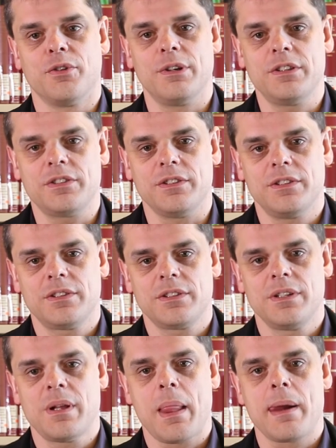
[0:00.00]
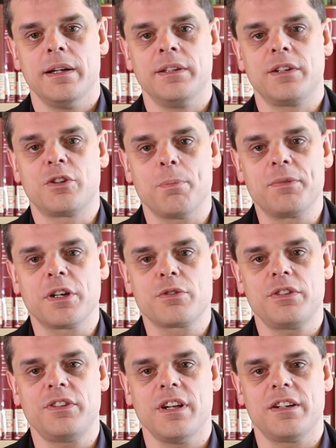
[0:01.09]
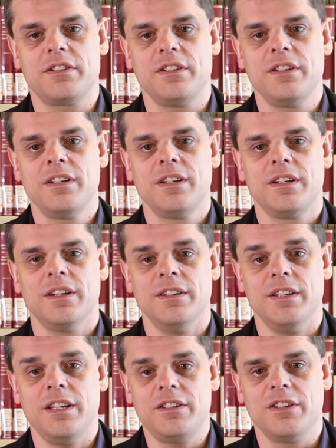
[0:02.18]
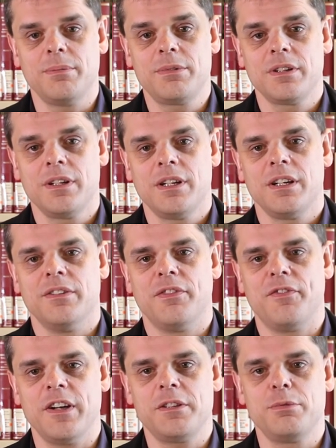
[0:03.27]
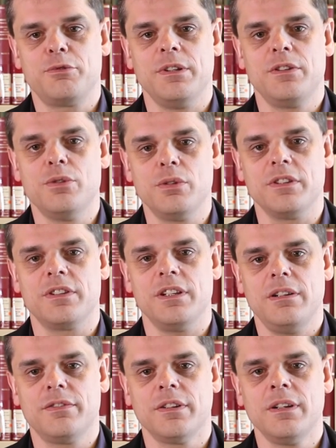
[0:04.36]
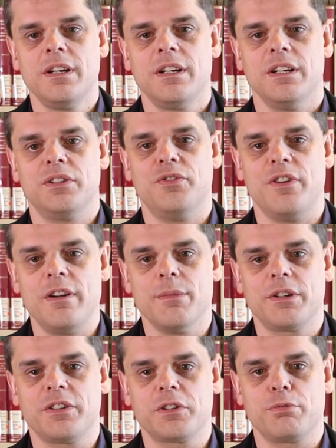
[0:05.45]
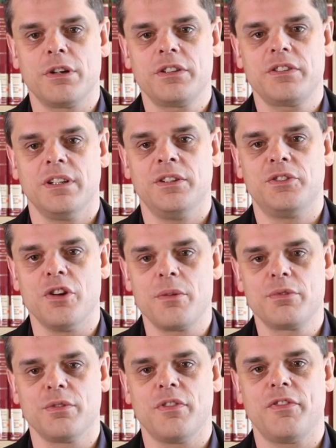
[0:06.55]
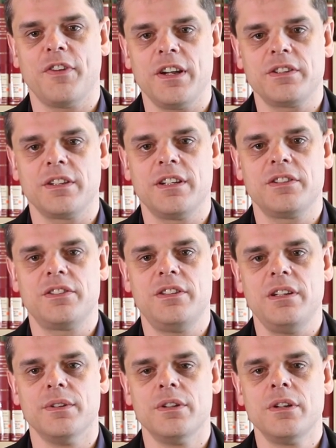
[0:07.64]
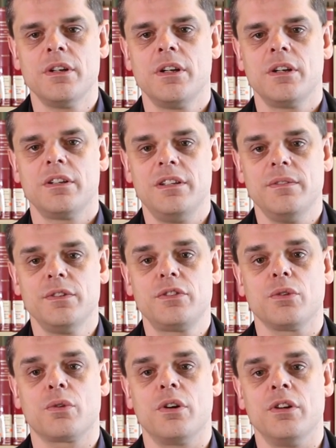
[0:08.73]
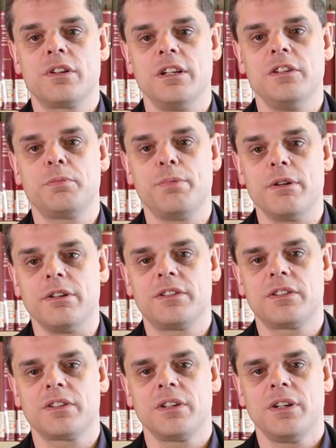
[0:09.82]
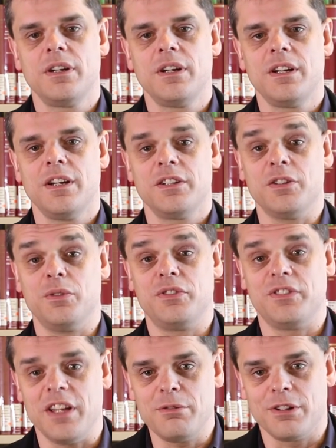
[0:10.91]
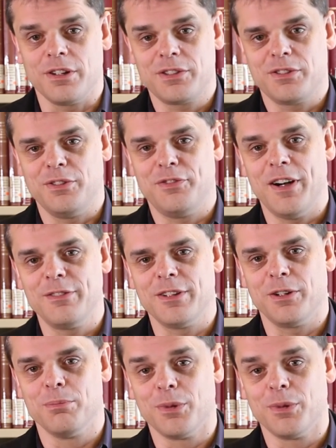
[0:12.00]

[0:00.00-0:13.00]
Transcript: For instance, in Coptic Christianity, in Egypt, the fight between good and evil is very much expressed in terms of a fight against demons or unclean spirits. So stay with us to find out